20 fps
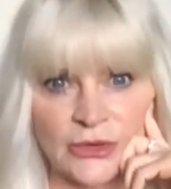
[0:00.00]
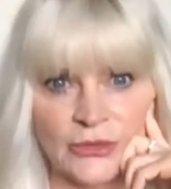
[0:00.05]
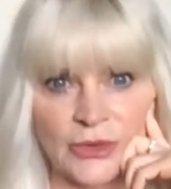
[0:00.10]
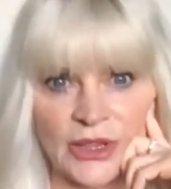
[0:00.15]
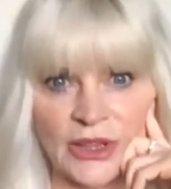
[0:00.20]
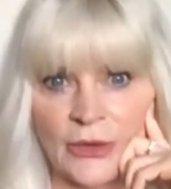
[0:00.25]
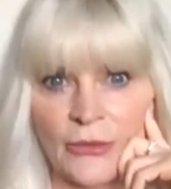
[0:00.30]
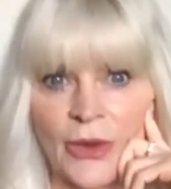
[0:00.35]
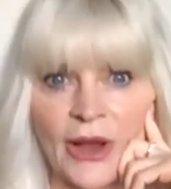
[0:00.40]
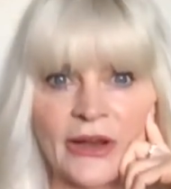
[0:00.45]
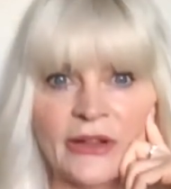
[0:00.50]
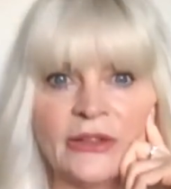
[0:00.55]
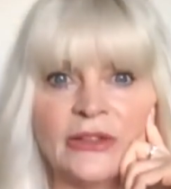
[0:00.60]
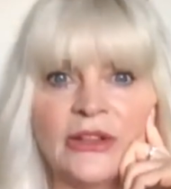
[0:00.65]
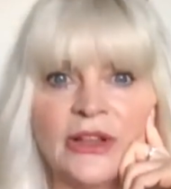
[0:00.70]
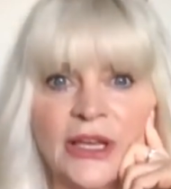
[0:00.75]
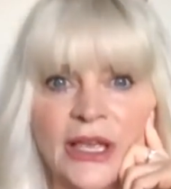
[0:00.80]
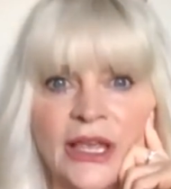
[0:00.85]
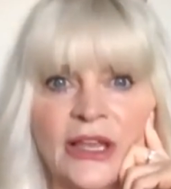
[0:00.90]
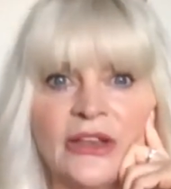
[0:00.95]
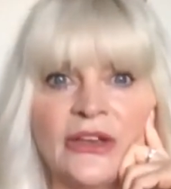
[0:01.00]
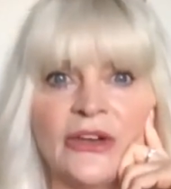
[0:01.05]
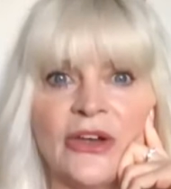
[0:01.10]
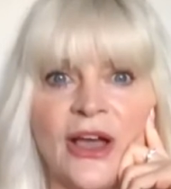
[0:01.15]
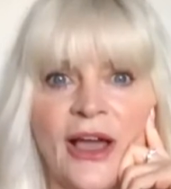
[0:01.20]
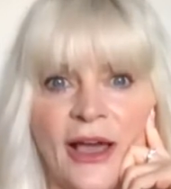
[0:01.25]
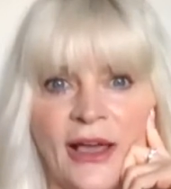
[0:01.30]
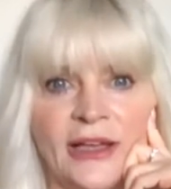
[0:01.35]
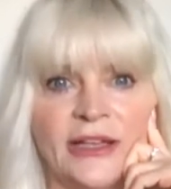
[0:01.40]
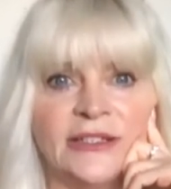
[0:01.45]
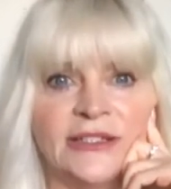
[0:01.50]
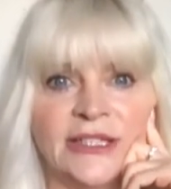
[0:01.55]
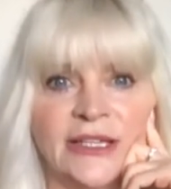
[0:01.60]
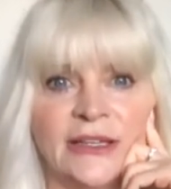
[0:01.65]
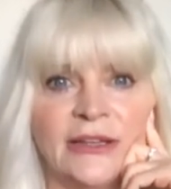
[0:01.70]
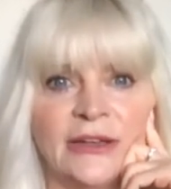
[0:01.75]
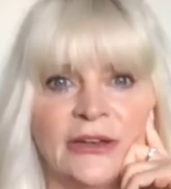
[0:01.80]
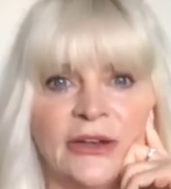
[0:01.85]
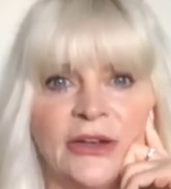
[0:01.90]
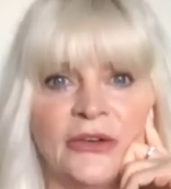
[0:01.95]
when they want to look in your eyes
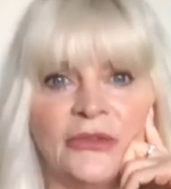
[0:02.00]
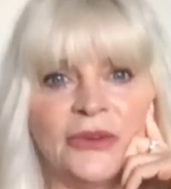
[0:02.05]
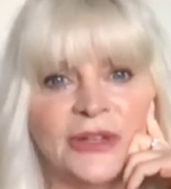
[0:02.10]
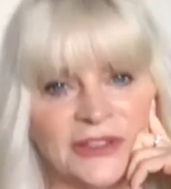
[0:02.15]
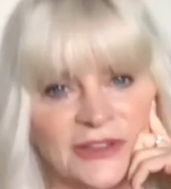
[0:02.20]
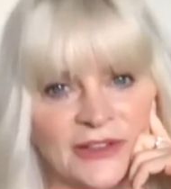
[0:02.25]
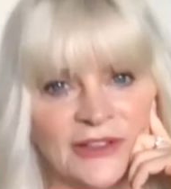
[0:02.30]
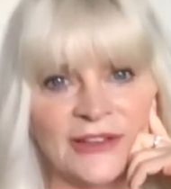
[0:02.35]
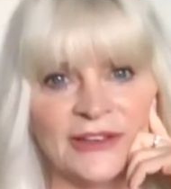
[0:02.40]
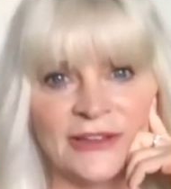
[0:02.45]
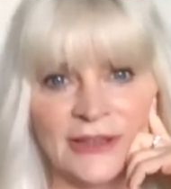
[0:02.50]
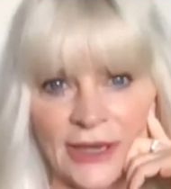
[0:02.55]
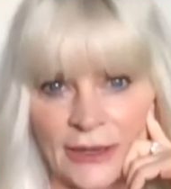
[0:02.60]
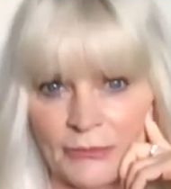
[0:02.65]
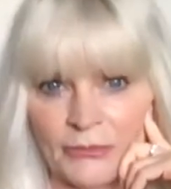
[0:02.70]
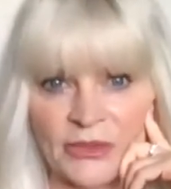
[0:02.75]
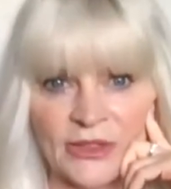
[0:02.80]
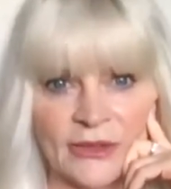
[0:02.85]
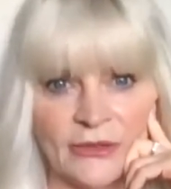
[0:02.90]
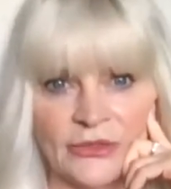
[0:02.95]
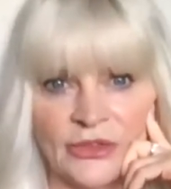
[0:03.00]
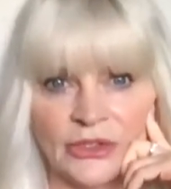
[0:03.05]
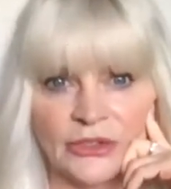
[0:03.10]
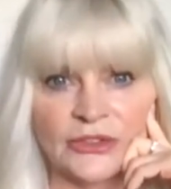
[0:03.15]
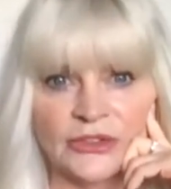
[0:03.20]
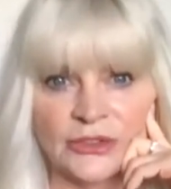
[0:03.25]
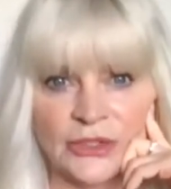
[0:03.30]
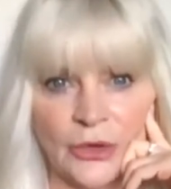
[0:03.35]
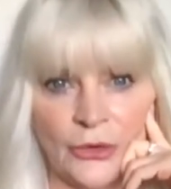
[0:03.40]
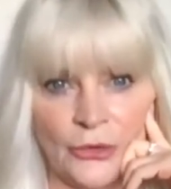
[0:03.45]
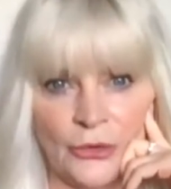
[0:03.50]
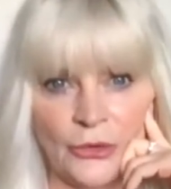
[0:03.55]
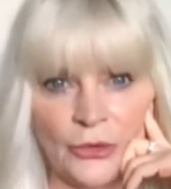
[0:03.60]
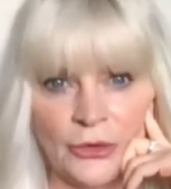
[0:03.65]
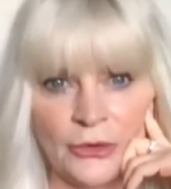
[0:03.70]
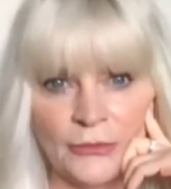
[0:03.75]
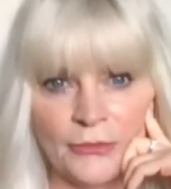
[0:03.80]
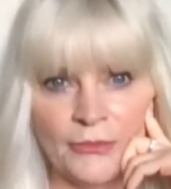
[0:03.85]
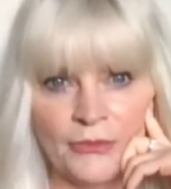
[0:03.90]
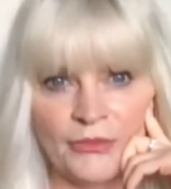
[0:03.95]
and know what's in the depths of your soul,